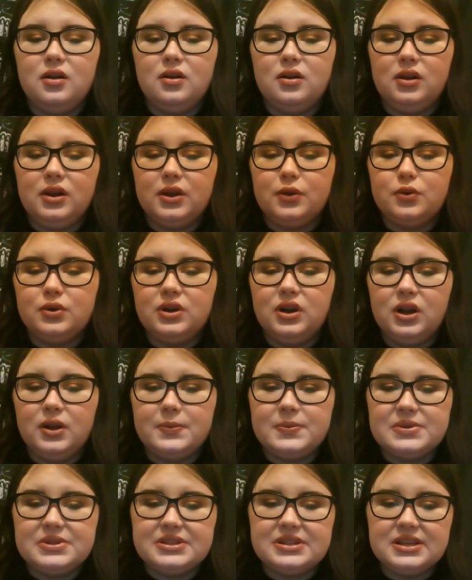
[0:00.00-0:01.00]
liquid
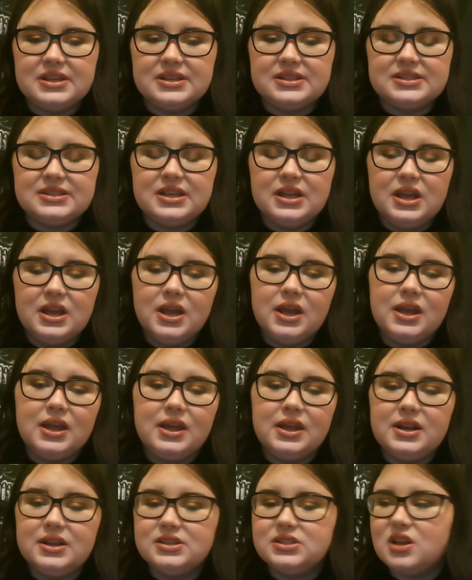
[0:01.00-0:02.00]
lipsticks.
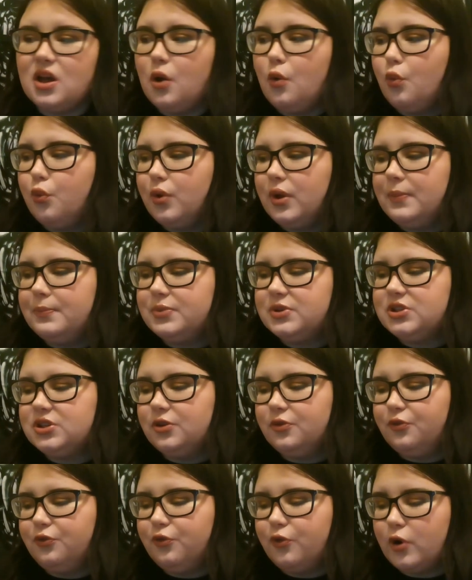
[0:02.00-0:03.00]
It is a whipped
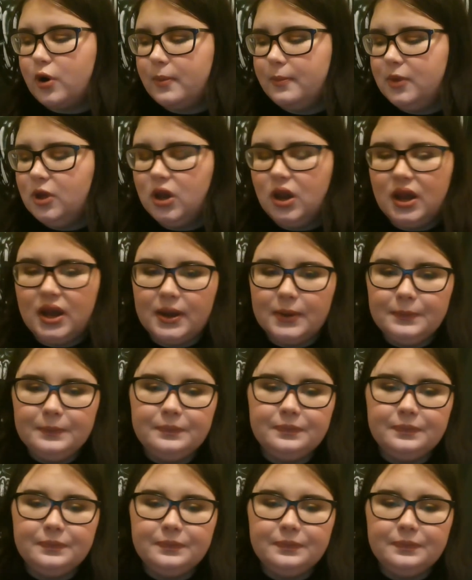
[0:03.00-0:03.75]
formula.